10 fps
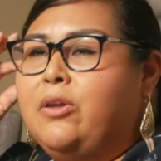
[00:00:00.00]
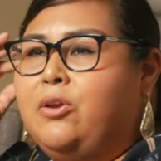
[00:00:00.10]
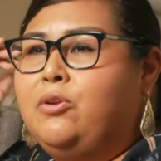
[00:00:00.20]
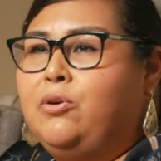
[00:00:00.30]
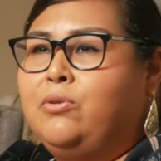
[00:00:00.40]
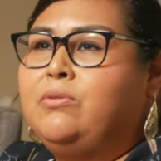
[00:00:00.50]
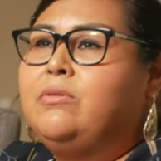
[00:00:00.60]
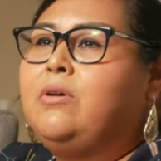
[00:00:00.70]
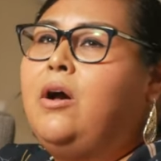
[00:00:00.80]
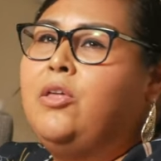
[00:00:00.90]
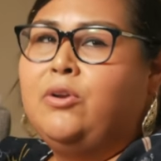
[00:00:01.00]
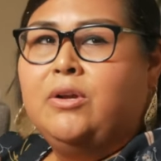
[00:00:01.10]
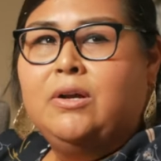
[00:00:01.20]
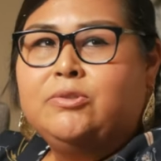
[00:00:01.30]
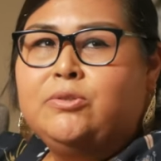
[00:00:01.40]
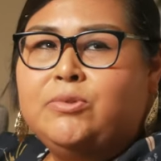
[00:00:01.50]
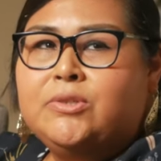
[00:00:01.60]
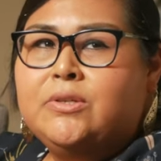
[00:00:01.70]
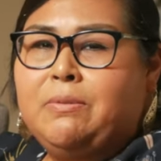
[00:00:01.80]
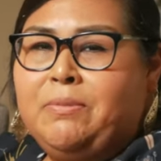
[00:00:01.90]
you know, other
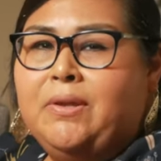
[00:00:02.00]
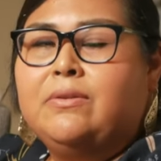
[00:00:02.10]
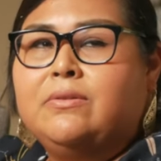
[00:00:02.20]
customers come in.